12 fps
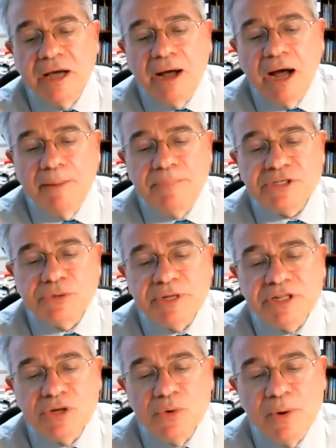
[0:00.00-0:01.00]
uh,
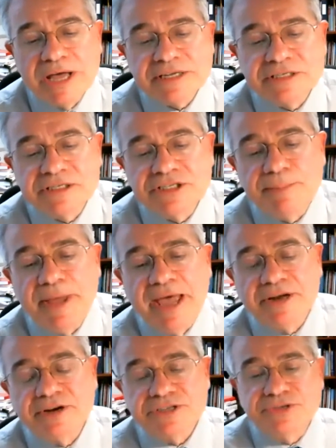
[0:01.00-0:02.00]
between US,
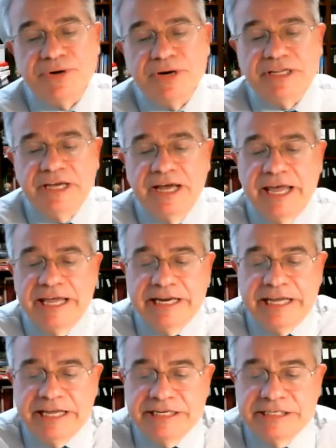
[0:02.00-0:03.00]
Japan, Australia, and
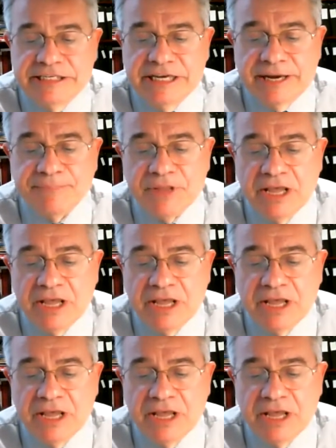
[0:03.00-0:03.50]
India.